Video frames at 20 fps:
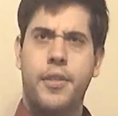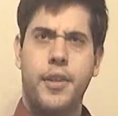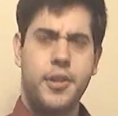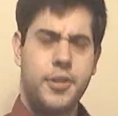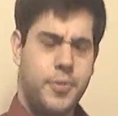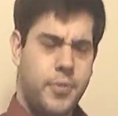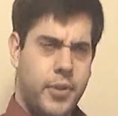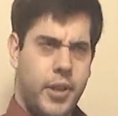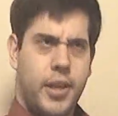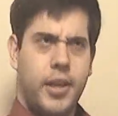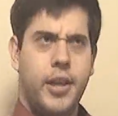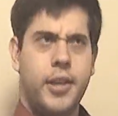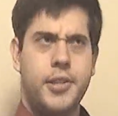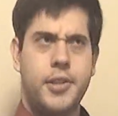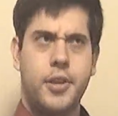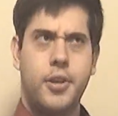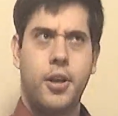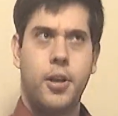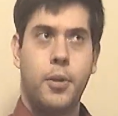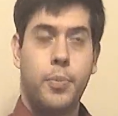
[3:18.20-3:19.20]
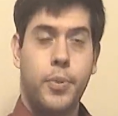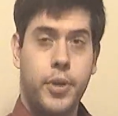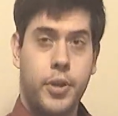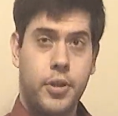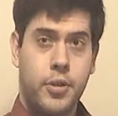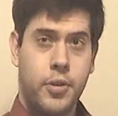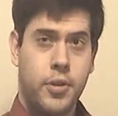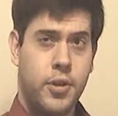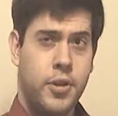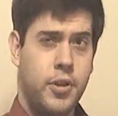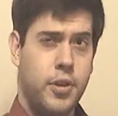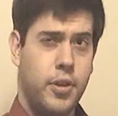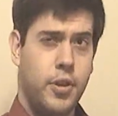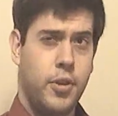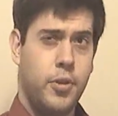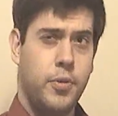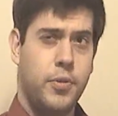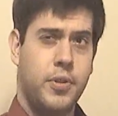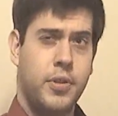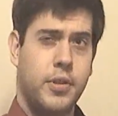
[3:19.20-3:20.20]
That's really nice and all, but couldn't
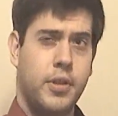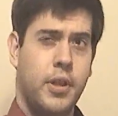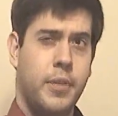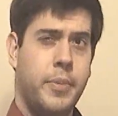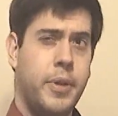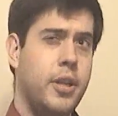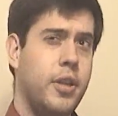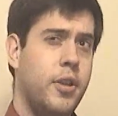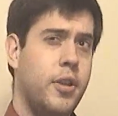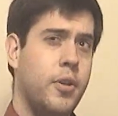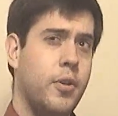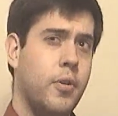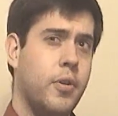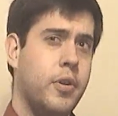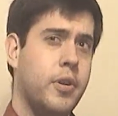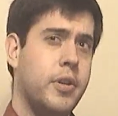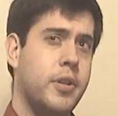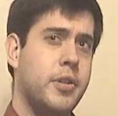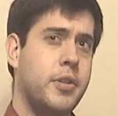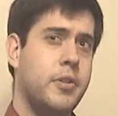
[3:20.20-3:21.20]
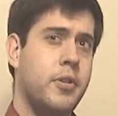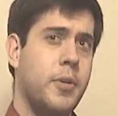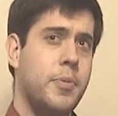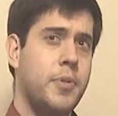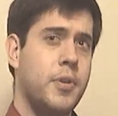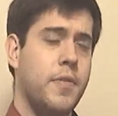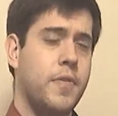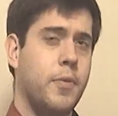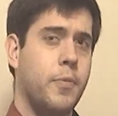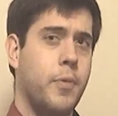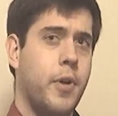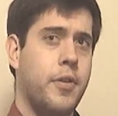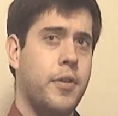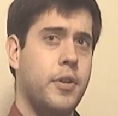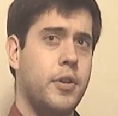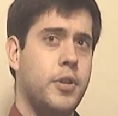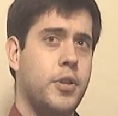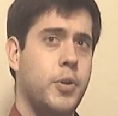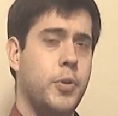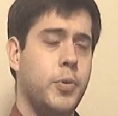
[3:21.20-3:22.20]
you delimit your description of the
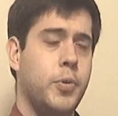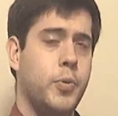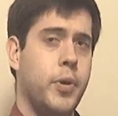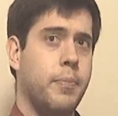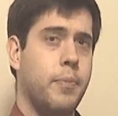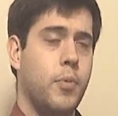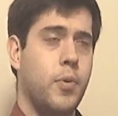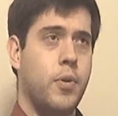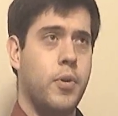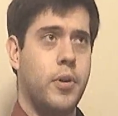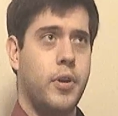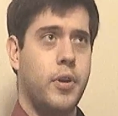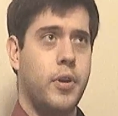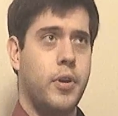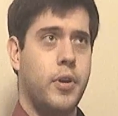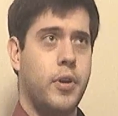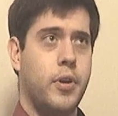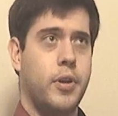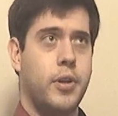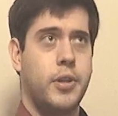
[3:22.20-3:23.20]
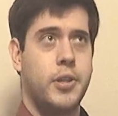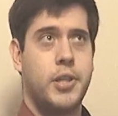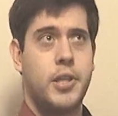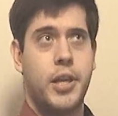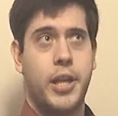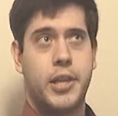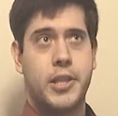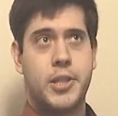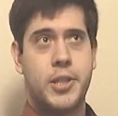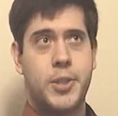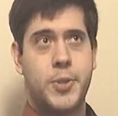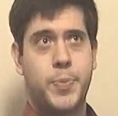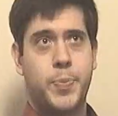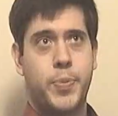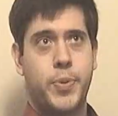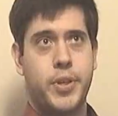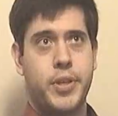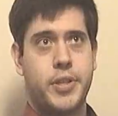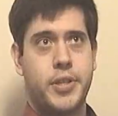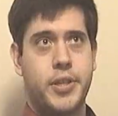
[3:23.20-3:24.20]
weather to a more
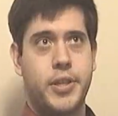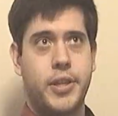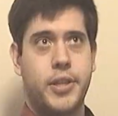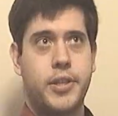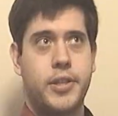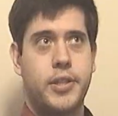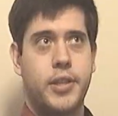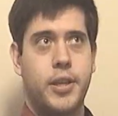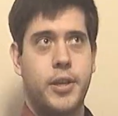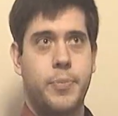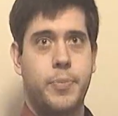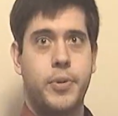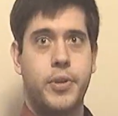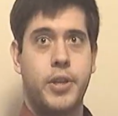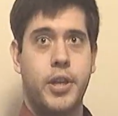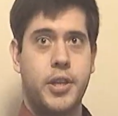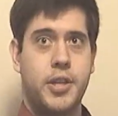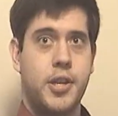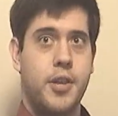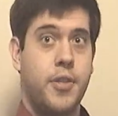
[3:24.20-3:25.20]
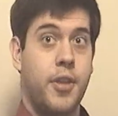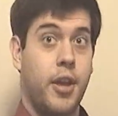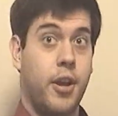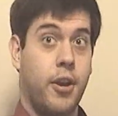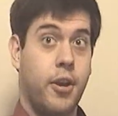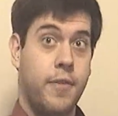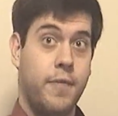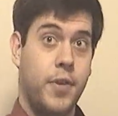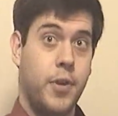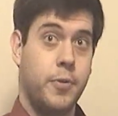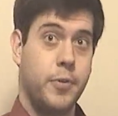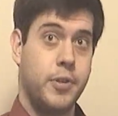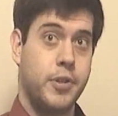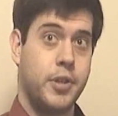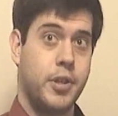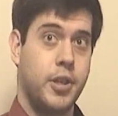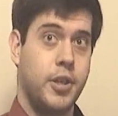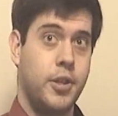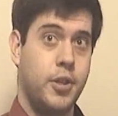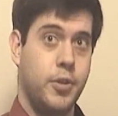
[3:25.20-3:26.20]
explicit prediction that our
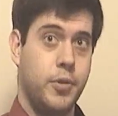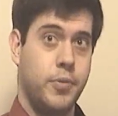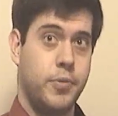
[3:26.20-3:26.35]
viewers can